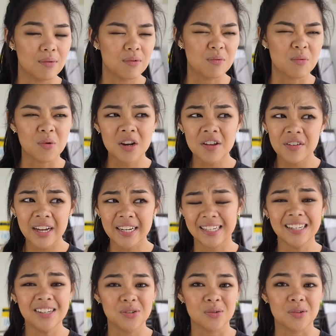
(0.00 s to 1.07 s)
What if I
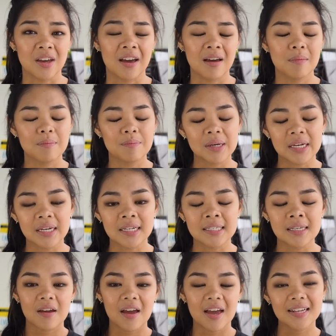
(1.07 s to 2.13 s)
did do that?
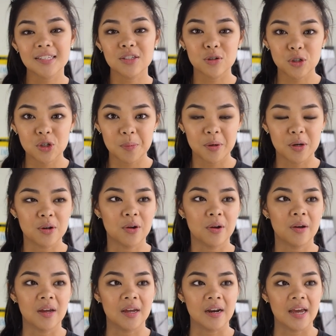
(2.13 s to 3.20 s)
Because as an
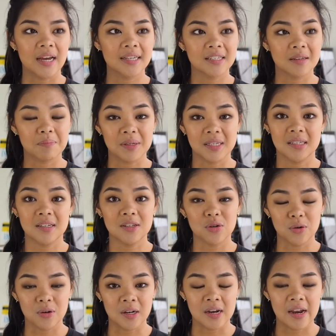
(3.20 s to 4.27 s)
entrepreneur and as a business
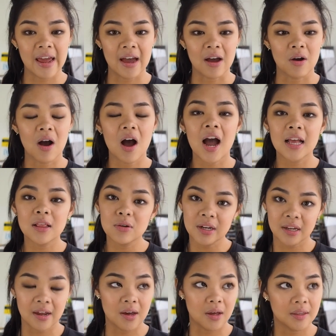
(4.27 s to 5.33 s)
owner now, I look
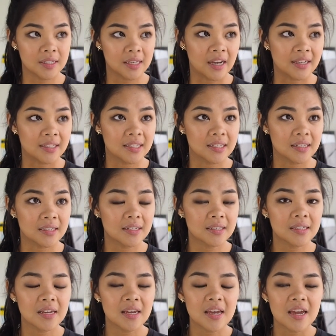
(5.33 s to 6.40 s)
at health sciences,